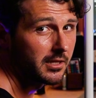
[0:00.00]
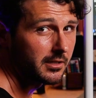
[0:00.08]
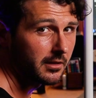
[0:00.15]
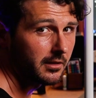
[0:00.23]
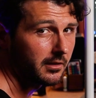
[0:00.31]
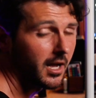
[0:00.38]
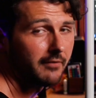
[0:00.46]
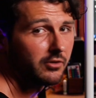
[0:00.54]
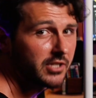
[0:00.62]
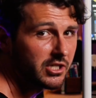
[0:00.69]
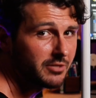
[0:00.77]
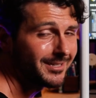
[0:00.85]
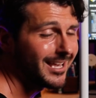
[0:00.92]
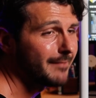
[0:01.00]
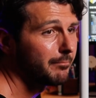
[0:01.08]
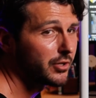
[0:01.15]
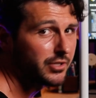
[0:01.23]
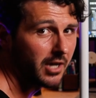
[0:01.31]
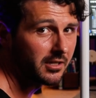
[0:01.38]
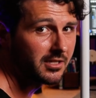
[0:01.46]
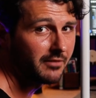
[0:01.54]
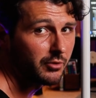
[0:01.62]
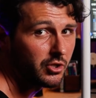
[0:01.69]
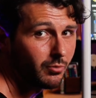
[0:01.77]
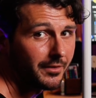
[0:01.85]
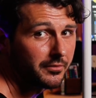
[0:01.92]
the conversation became productive
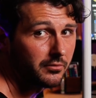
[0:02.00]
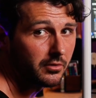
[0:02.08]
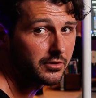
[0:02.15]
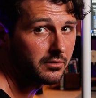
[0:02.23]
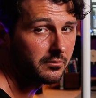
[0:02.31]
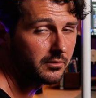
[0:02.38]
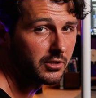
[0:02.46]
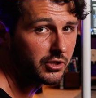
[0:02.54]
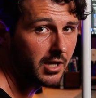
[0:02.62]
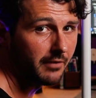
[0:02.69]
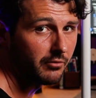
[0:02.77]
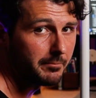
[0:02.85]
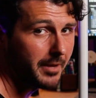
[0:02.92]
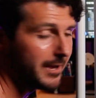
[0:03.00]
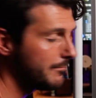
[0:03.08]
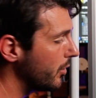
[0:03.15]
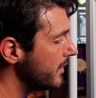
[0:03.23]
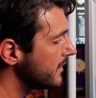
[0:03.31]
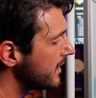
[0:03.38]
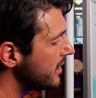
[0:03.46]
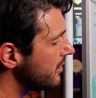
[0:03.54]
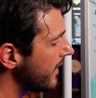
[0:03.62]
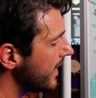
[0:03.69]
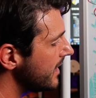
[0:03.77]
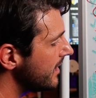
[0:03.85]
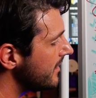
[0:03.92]
when you went through those discovery pain points, and then you've
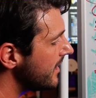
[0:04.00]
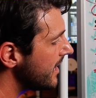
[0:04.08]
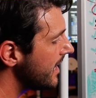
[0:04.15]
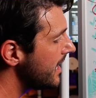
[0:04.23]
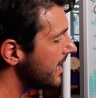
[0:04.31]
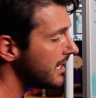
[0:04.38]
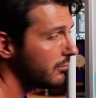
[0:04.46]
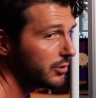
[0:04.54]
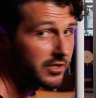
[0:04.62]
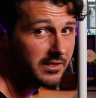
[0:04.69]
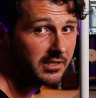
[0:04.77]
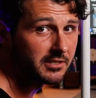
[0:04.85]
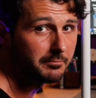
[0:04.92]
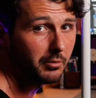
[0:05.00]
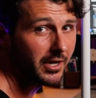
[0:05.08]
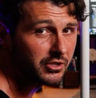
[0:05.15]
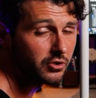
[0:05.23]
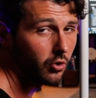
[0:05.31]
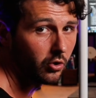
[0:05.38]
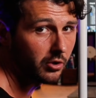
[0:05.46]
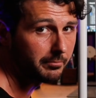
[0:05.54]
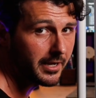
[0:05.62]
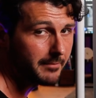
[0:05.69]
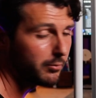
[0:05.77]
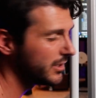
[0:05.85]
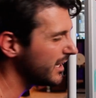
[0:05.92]
ended in the E, which is expressed goal or
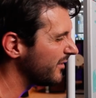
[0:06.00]
pain point.